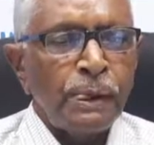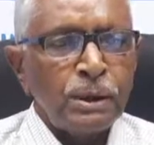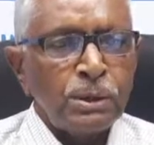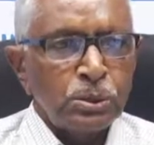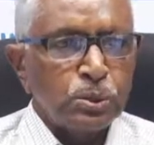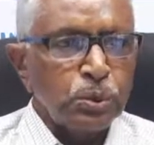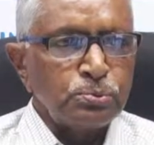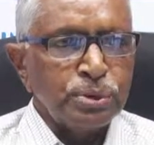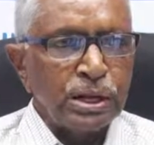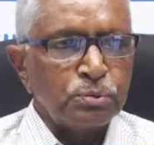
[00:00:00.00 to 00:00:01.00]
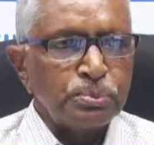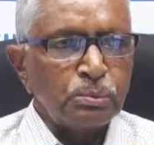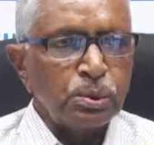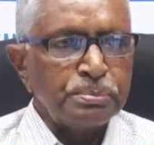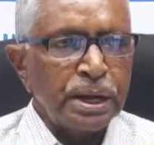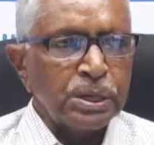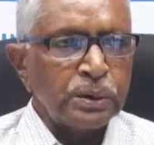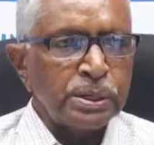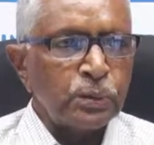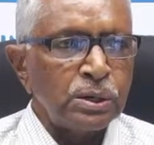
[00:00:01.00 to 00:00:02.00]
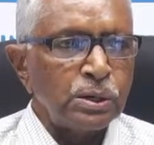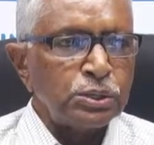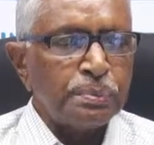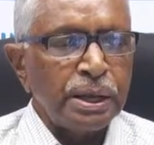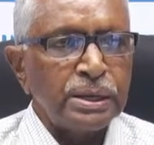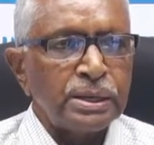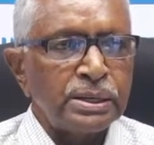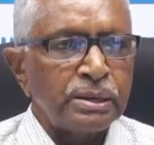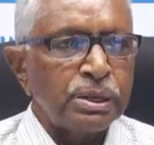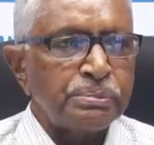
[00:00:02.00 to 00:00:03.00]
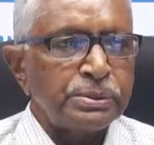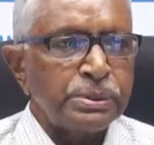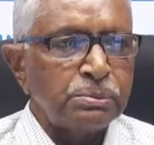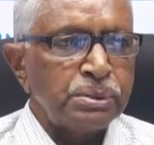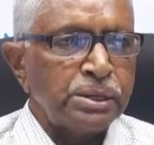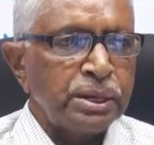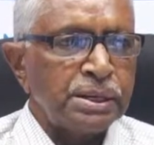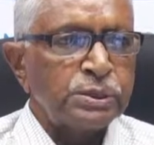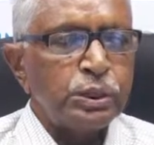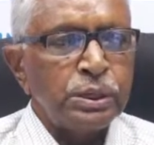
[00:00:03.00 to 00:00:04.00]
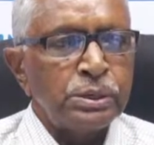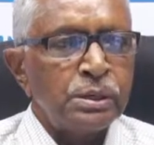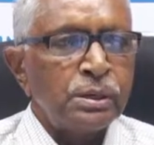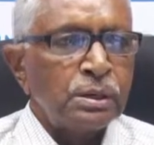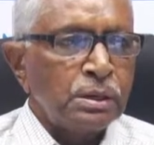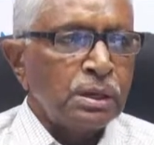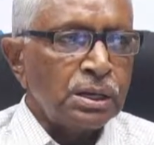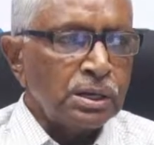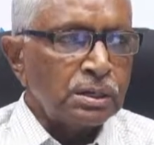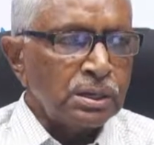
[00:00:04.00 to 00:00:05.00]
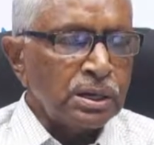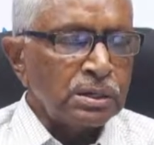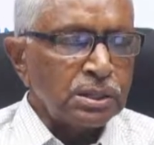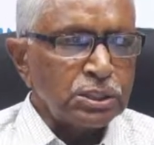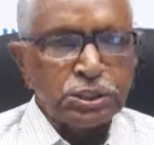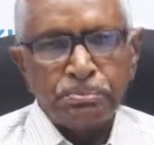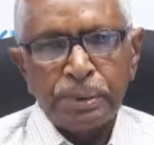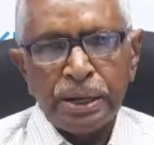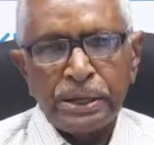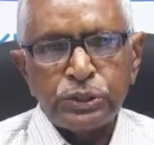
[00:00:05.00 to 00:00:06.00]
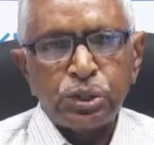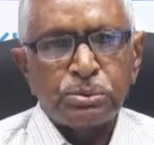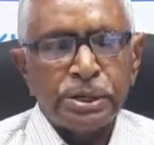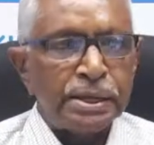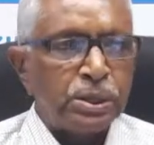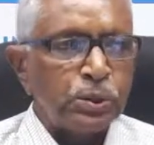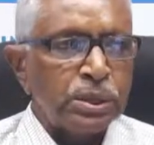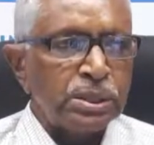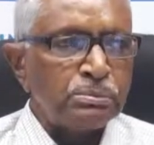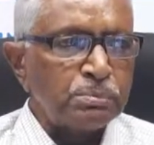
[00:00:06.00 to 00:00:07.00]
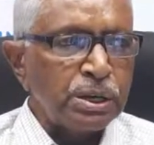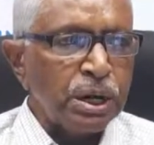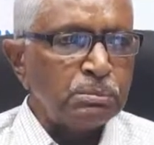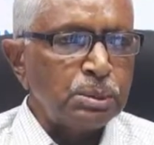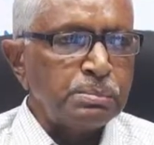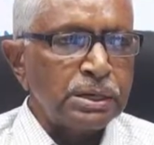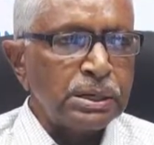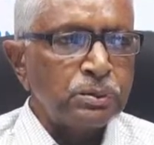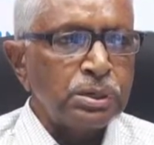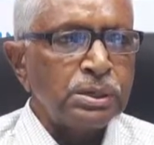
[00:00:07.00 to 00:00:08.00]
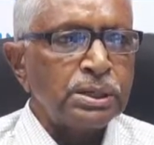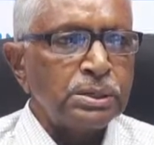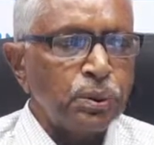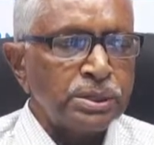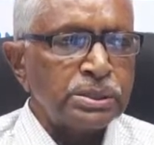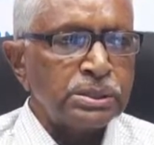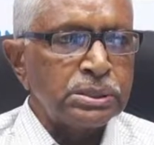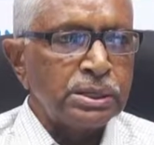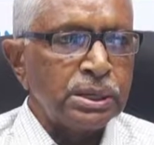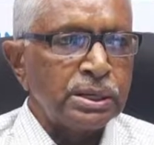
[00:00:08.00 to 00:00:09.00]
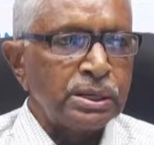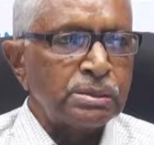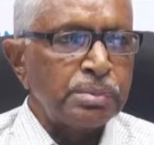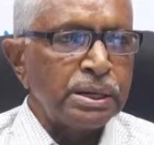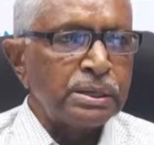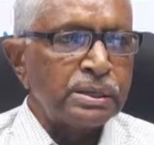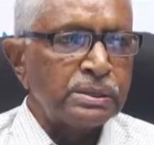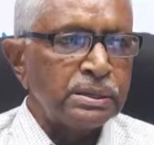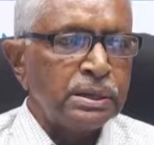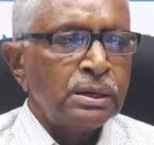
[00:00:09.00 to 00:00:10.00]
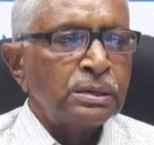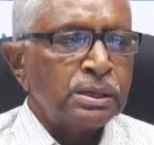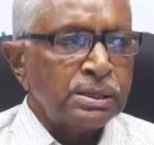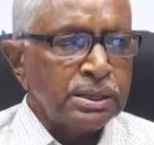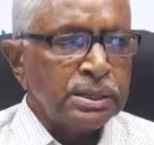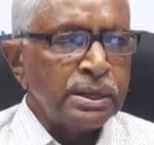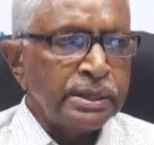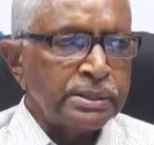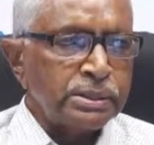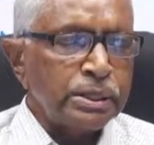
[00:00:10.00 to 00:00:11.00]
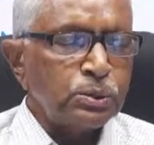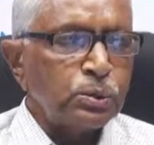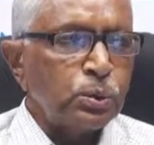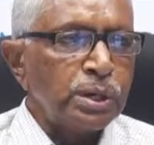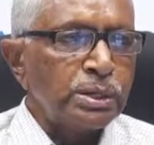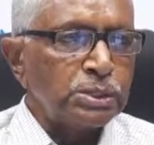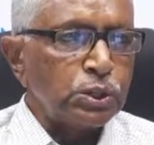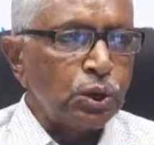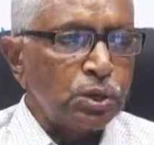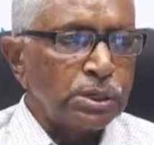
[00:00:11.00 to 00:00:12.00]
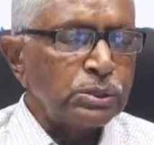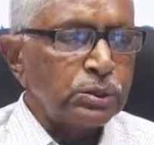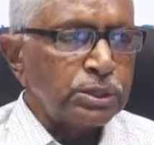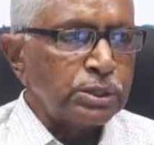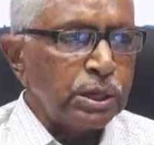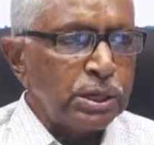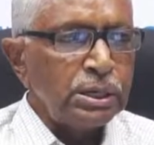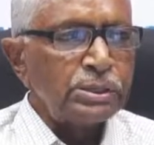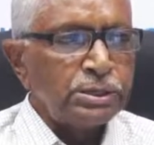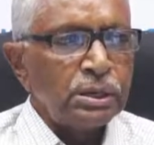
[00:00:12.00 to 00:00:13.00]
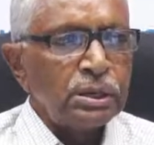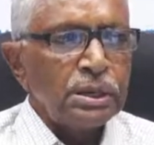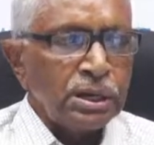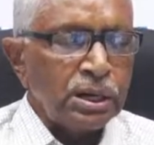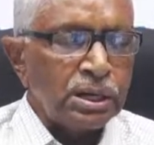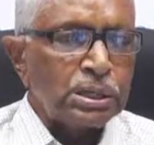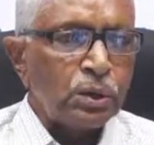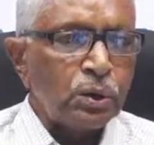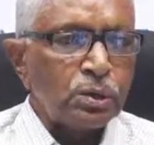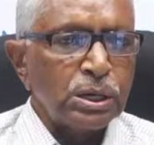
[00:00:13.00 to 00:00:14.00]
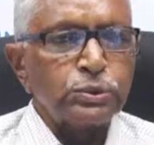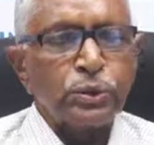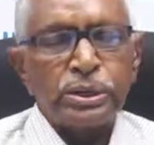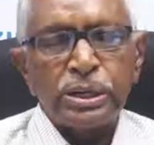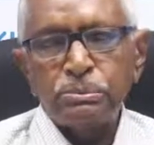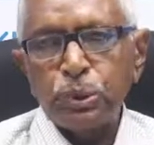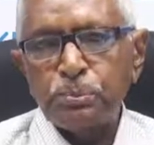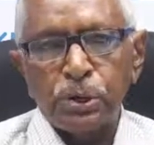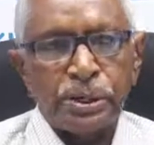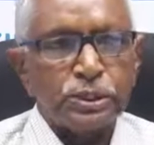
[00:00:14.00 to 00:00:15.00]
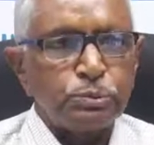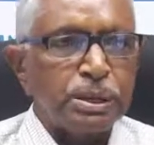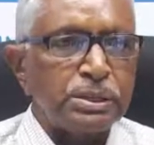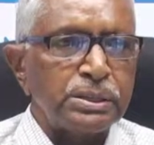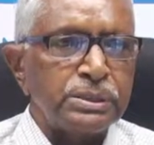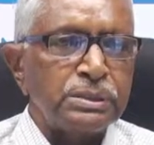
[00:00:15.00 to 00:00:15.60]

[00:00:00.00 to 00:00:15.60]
who fell down from the balcony while he was playing and developed severe head injury. And, and his parents were very educated from the army background. And then once he declared brain dead, they didn't hesitate to donate his organs. So his kidneys and other organs were removed for transplantation.